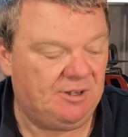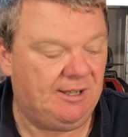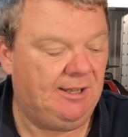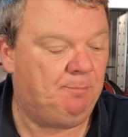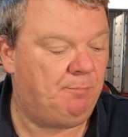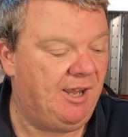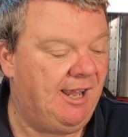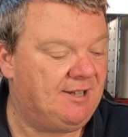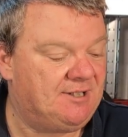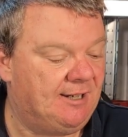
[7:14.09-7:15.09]
With the
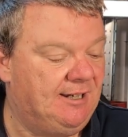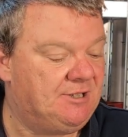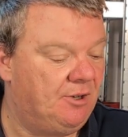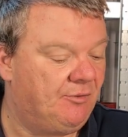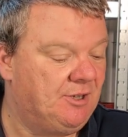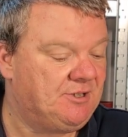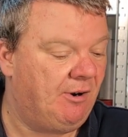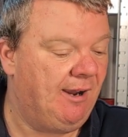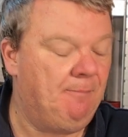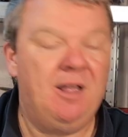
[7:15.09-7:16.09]
BSAs of the
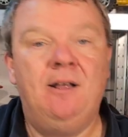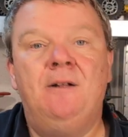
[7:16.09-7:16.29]
time,